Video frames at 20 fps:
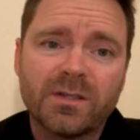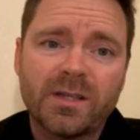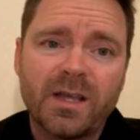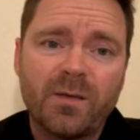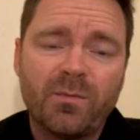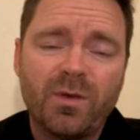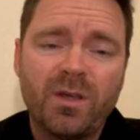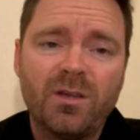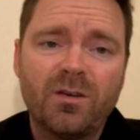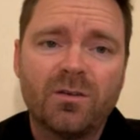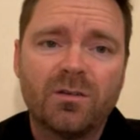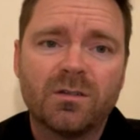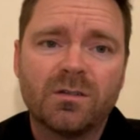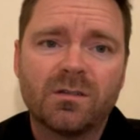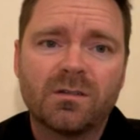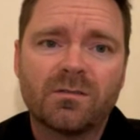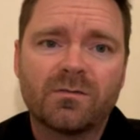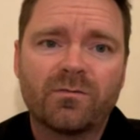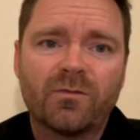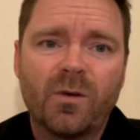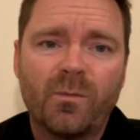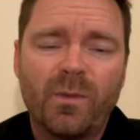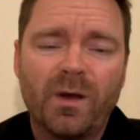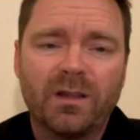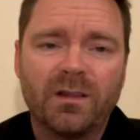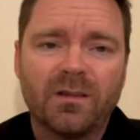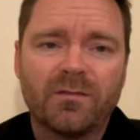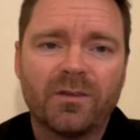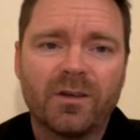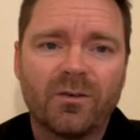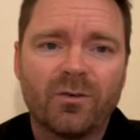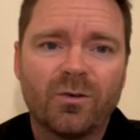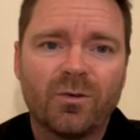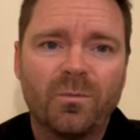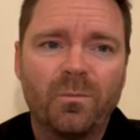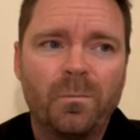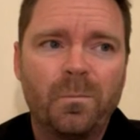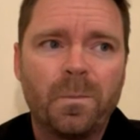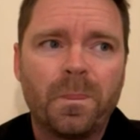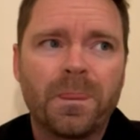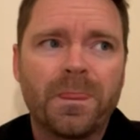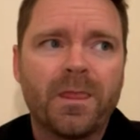of St. Peter's from my living room.